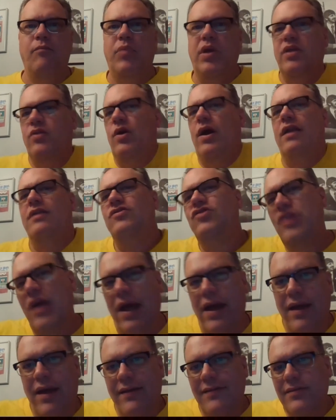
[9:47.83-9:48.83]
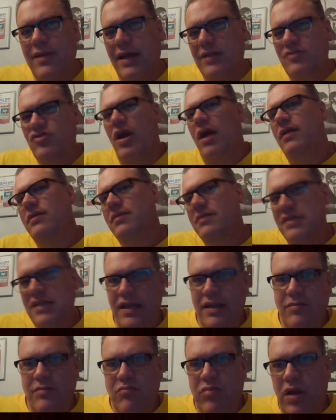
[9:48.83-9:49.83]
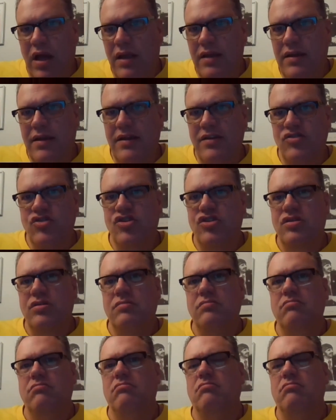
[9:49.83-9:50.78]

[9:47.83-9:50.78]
but you had a child. That child is then in bondage.